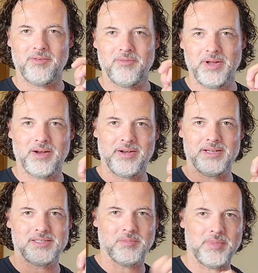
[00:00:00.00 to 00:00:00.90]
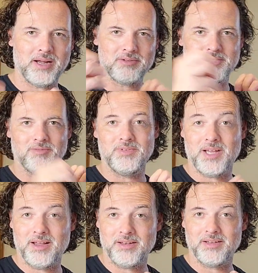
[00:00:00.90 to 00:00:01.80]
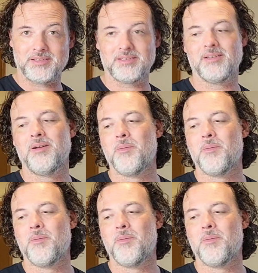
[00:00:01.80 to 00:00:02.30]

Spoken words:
various amounts of doneness.